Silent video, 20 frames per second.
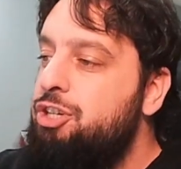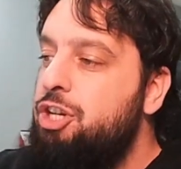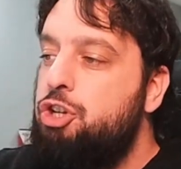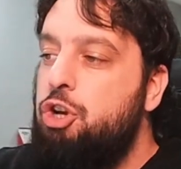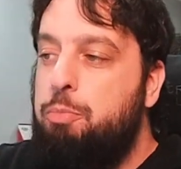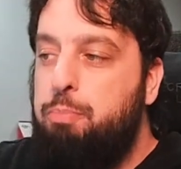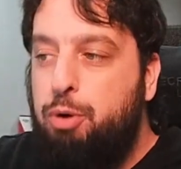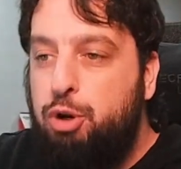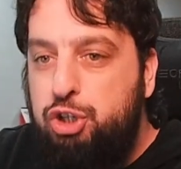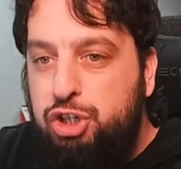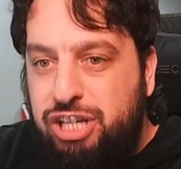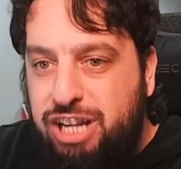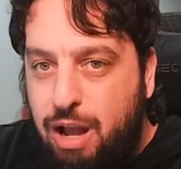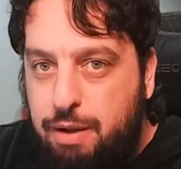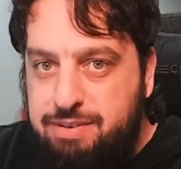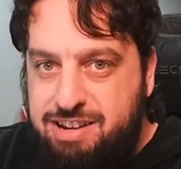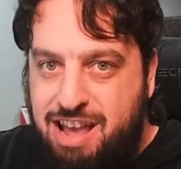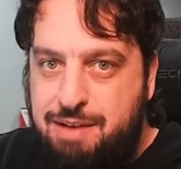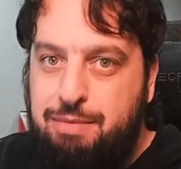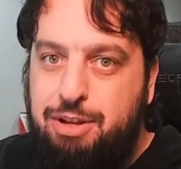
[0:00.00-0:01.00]
and you're pushing
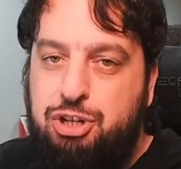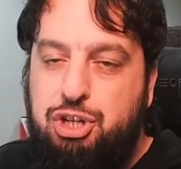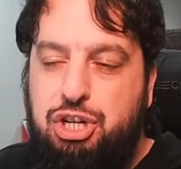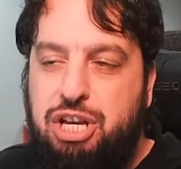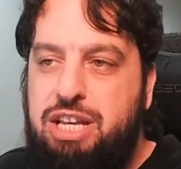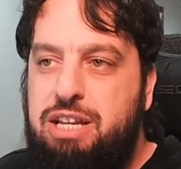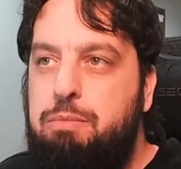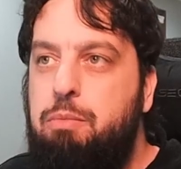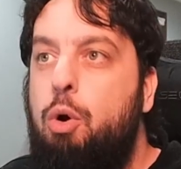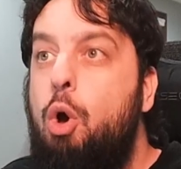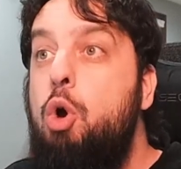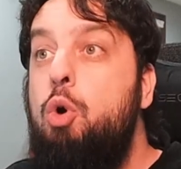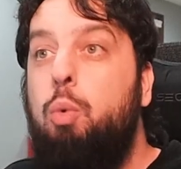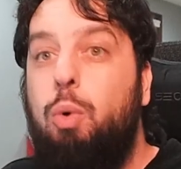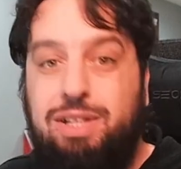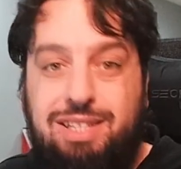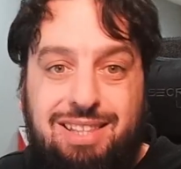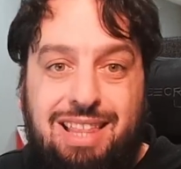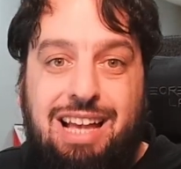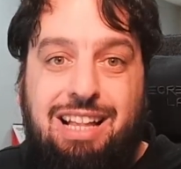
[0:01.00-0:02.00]
out damage in
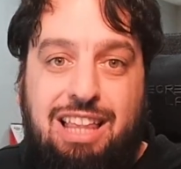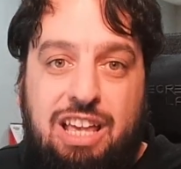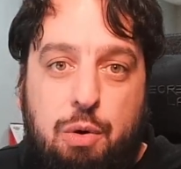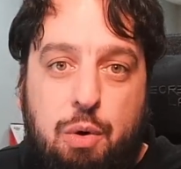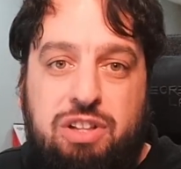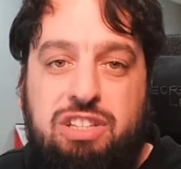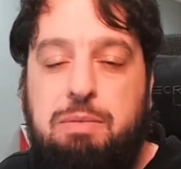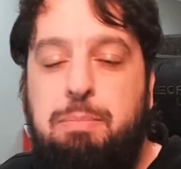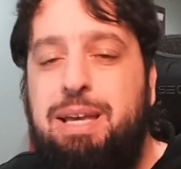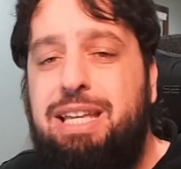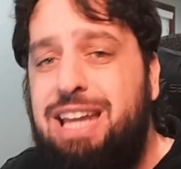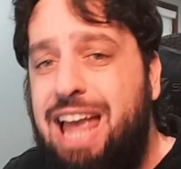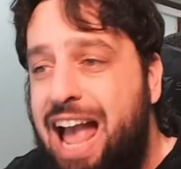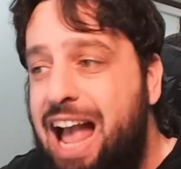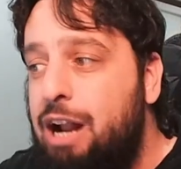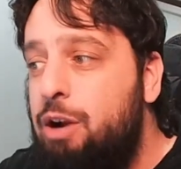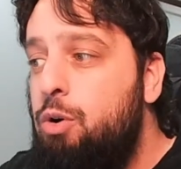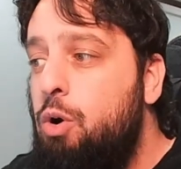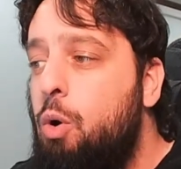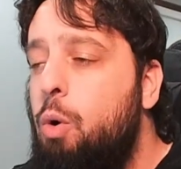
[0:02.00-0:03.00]
what's likely going to be an
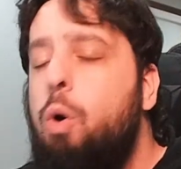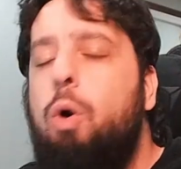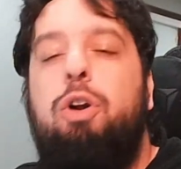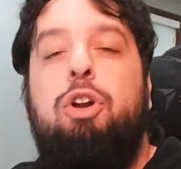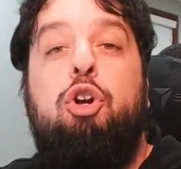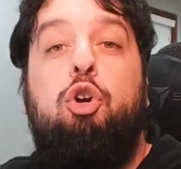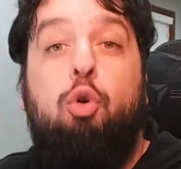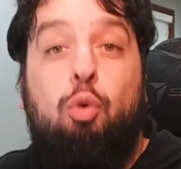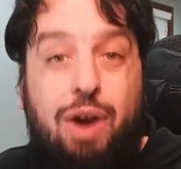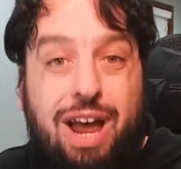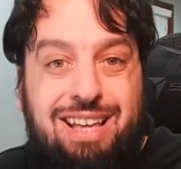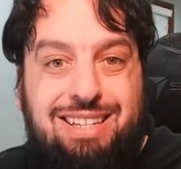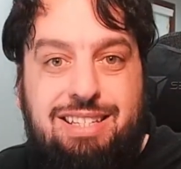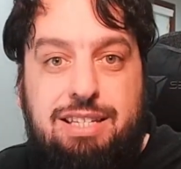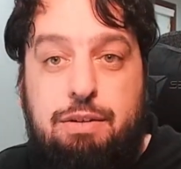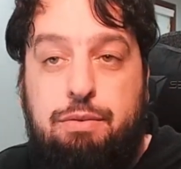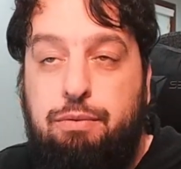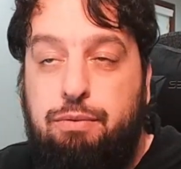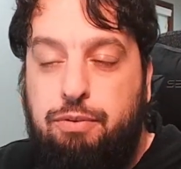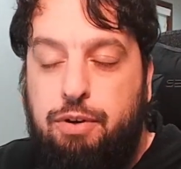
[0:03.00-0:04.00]
aggro or an
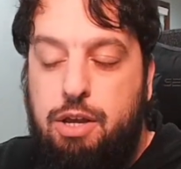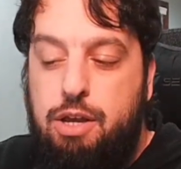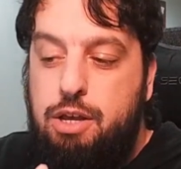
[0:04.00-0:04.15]
aggressive